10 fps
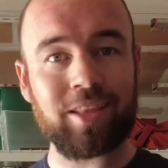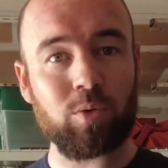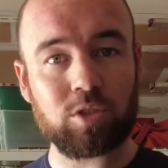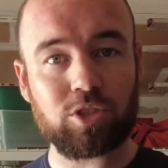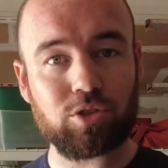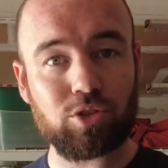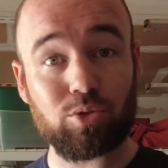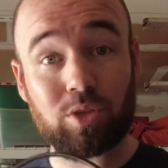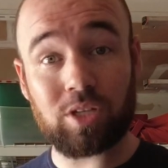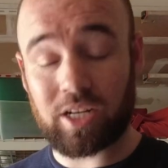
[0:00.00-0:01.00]
and they want you
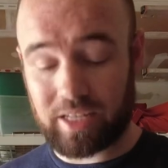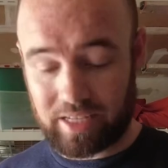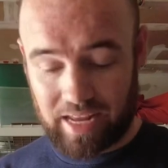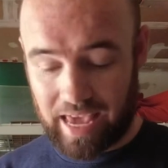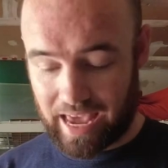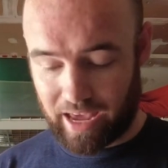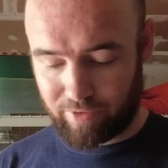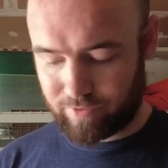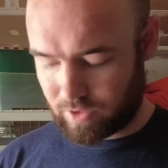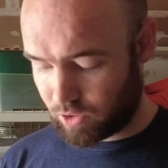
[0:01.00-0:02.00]
to cut it in
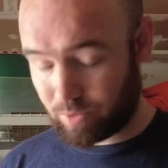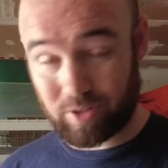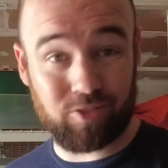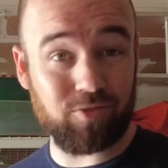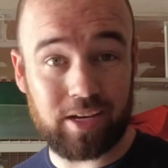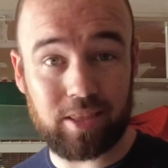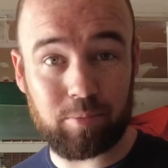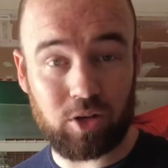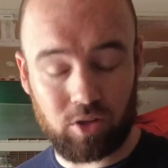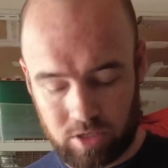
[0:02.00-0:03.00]
half. So we're gonna find the
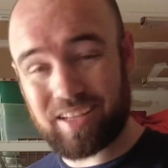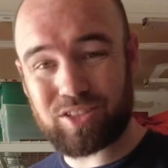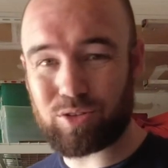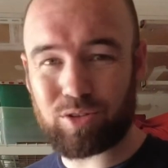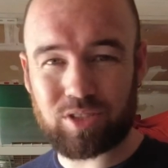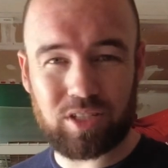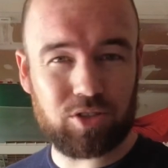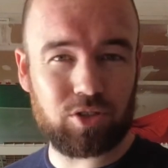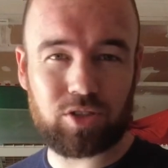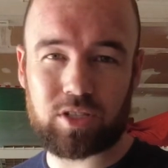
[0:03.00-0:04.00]
middle, and don't use
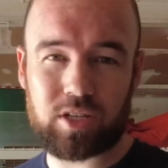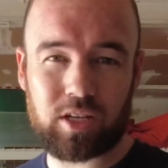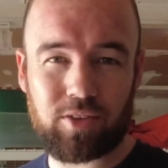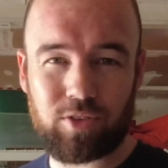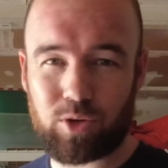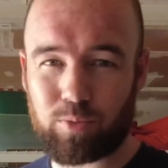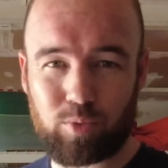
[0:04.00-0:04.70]
scissors. It's gonna give you a